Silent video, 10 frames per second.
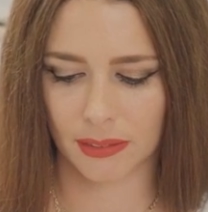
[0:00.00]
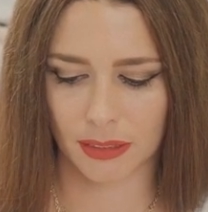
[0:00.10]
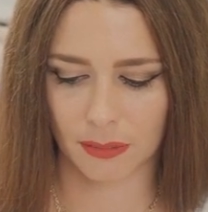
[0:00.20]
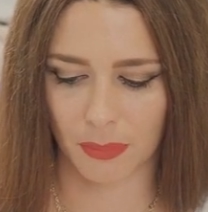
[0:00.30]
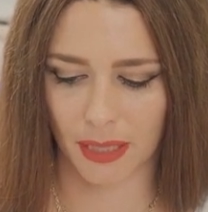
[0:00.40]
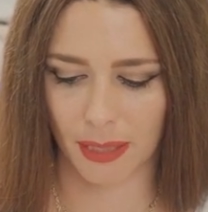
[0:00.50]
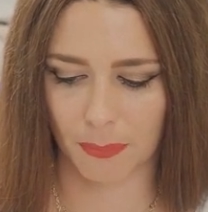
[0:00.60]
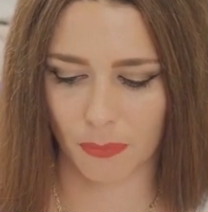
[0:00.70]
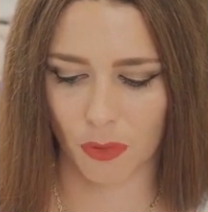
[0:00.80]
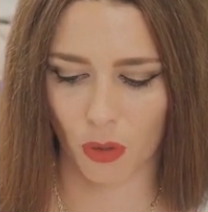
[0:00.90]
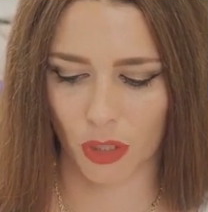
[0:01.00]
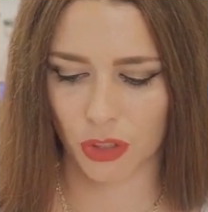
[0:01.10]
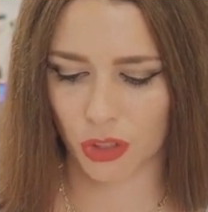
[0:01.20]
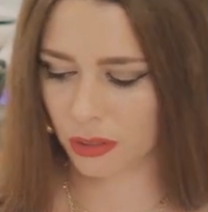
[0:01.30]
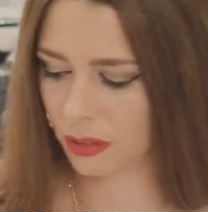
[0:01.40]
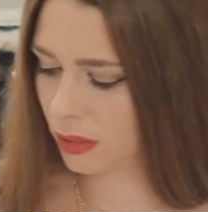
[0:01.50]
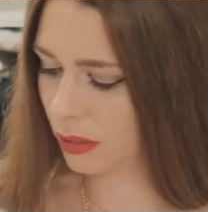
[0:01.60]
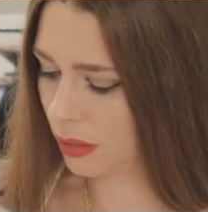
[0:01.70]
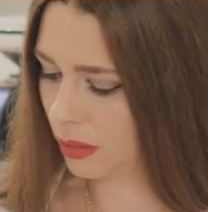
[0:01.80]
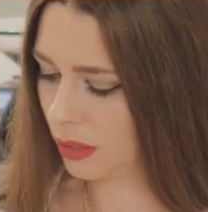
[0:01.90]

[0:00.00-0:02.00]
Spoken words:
Let's make it gorgeous.